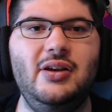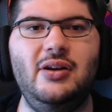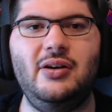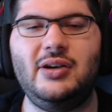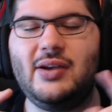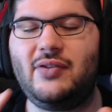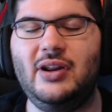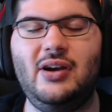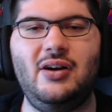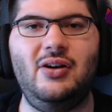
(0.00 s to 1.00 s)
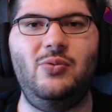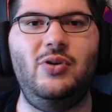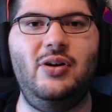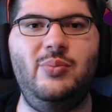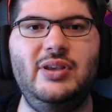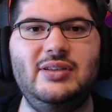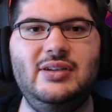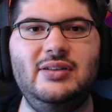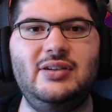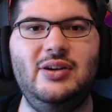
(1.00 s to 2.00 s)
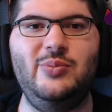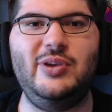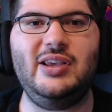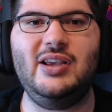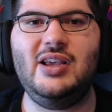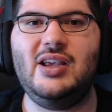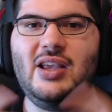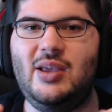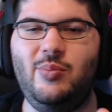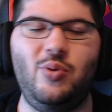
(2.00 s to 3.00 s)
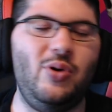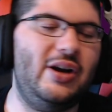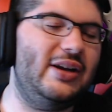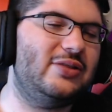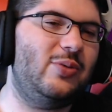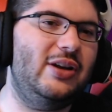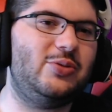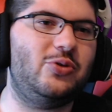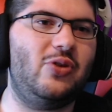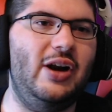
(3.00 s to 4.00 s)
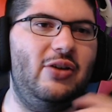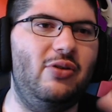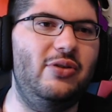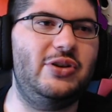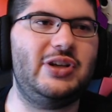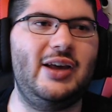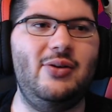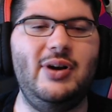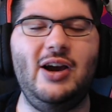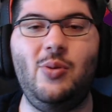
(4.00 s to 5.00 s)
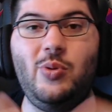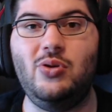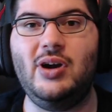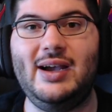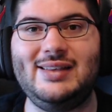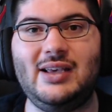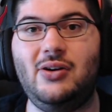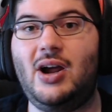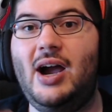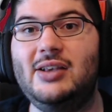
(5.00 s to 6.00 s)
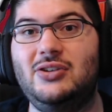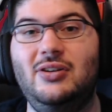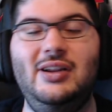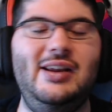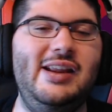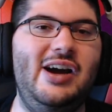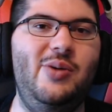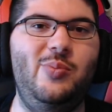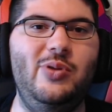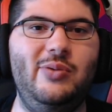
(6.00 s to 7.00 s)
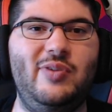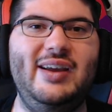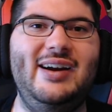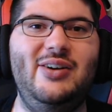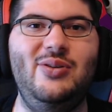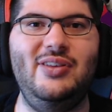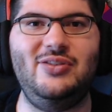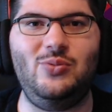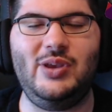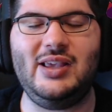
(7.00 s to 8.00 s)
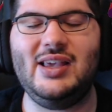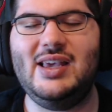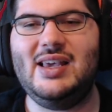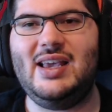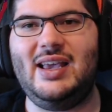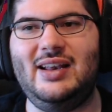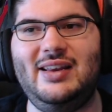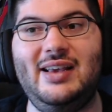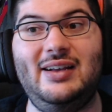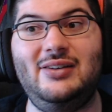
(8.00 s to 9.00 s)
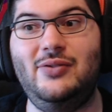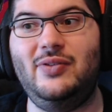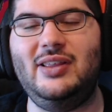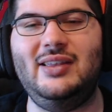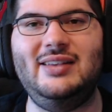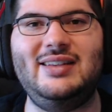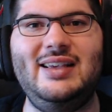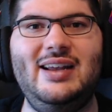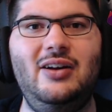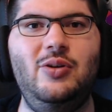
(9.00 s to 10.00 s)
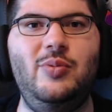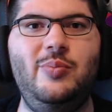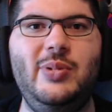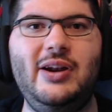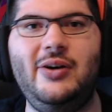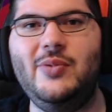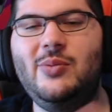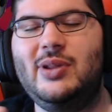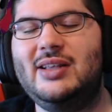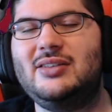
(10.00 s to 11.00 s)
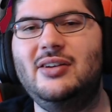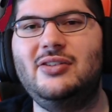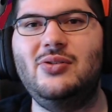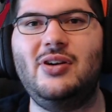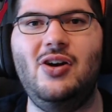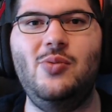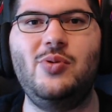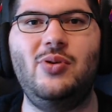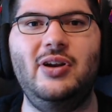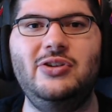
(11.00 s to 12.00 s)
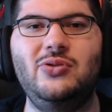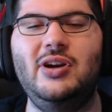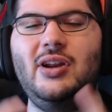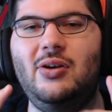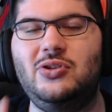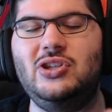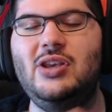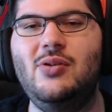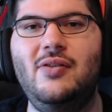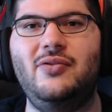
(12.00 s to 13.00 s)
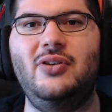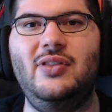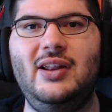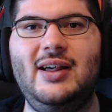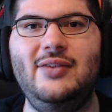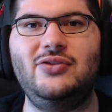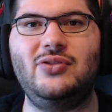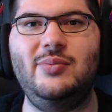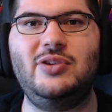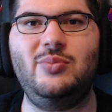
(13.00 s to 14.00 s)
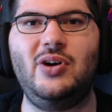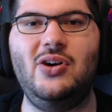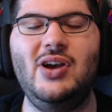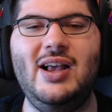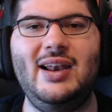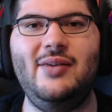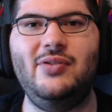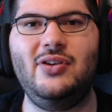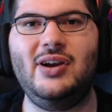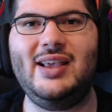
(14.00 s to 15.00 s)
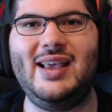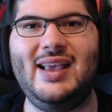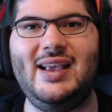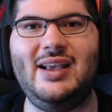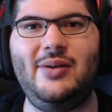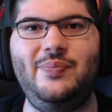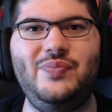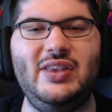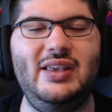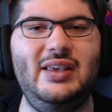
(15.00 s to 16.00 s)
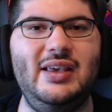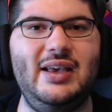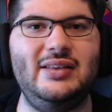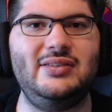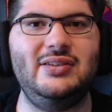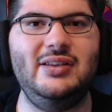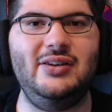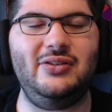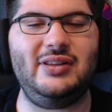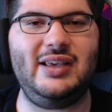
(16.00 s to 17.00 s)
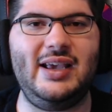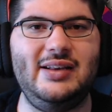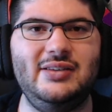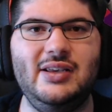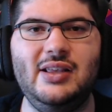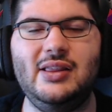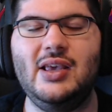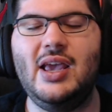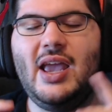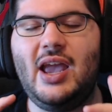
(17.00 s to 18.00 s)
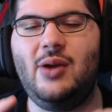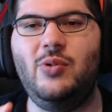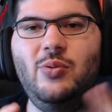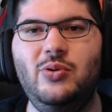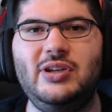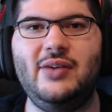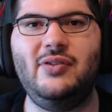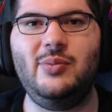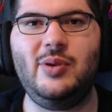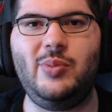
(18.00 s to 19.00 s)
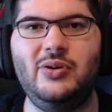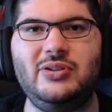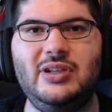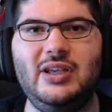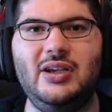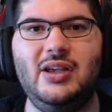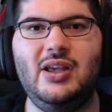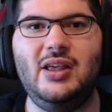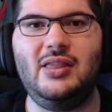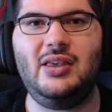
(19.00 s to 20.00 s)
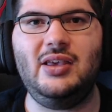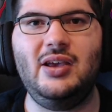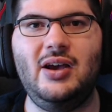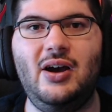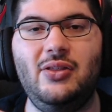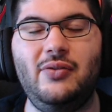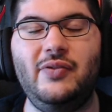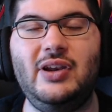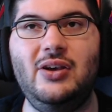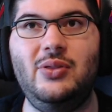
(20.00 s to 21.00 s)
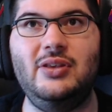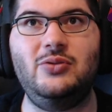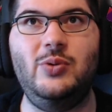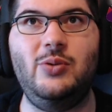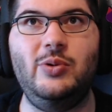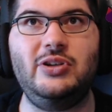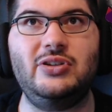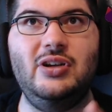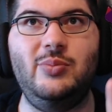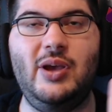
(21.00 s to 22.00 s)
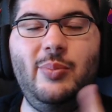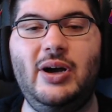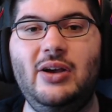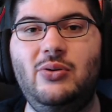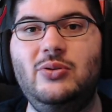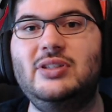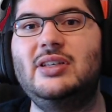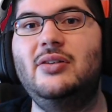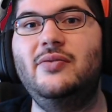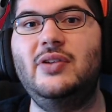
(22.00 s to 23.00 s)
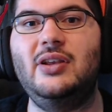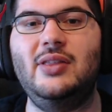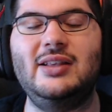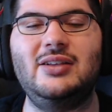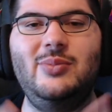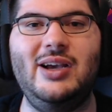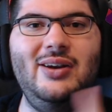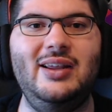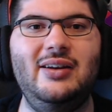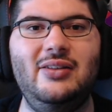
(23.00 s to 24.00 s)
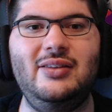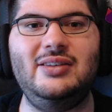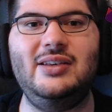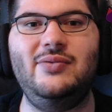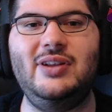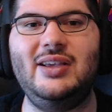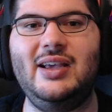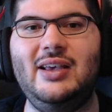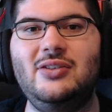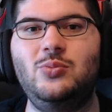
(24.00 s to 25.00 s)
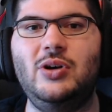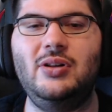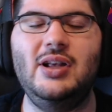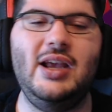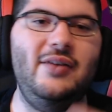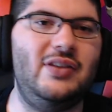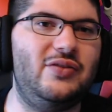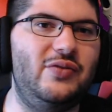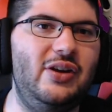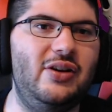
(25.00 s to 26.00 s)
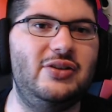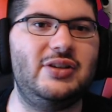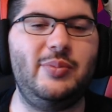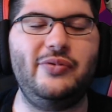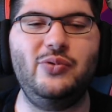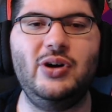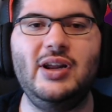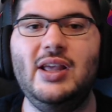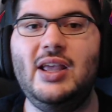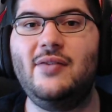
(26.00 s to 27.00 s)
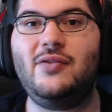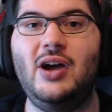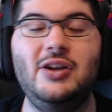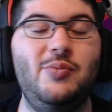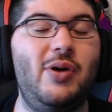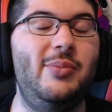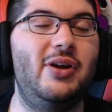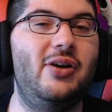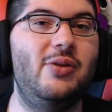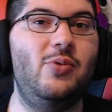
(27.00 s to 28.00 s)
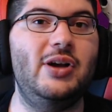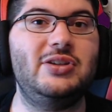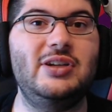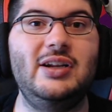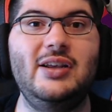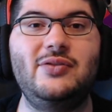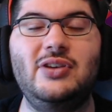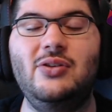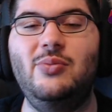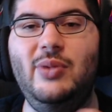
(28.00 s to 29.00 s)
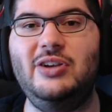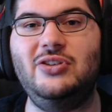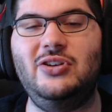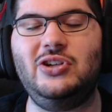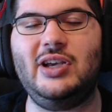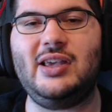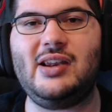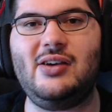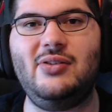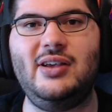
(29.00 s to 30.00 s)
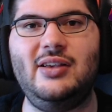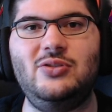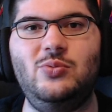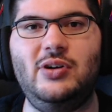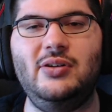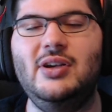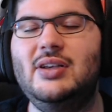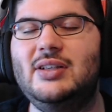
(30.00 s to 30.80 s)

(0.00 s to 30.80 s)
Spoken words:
You're definitely not going to want to miss it. It's going to be important, as well as we're trying to grow the channel and help you guys out. I certainly need help with a red arrow this week. And yeah, hopefully things can get a little bit better. But that's going to do it. Hope you all enjoyed it. I'll see you over on the live stream tomorrow, 11:30 a.m. EST on the 18th. And we will definitely be posting the other video this week, which is going to be a buy hold sell video. That's going to be out later this evening as well, if this video goes up before it. If not, you probably already watched it, and if so, make sure to check it out as well.